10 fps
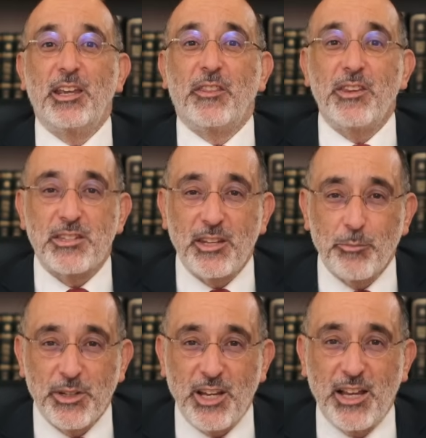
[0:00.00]
The
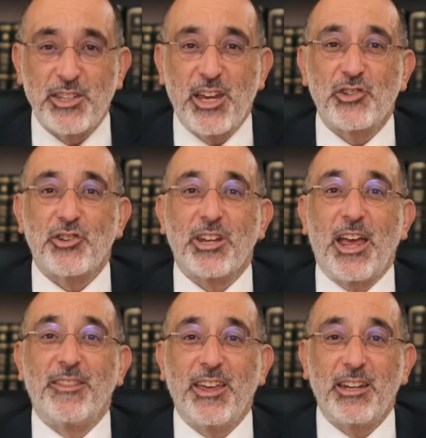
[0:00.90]
stigmatization
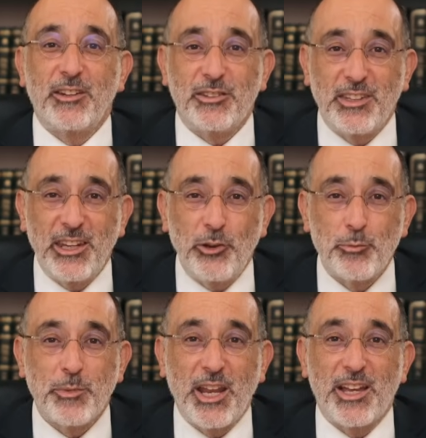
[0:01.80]
and then
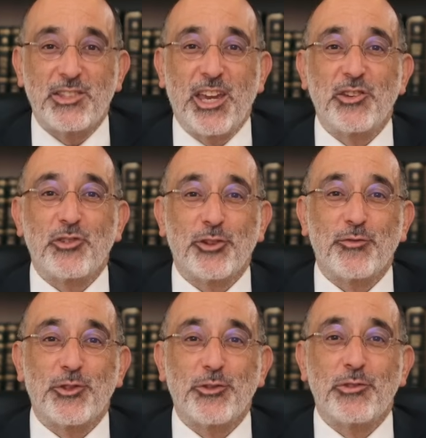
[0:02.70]
dehumanization
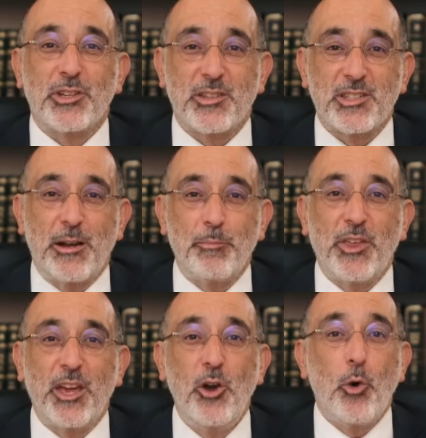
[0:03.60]
of Jews is
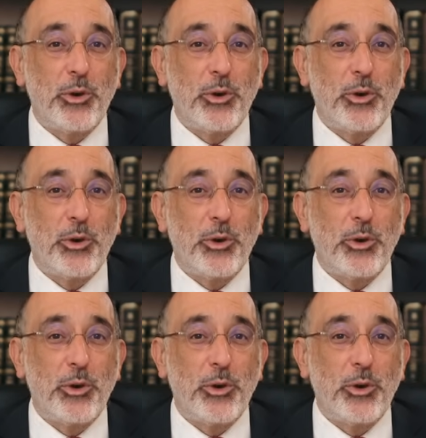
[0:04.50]
something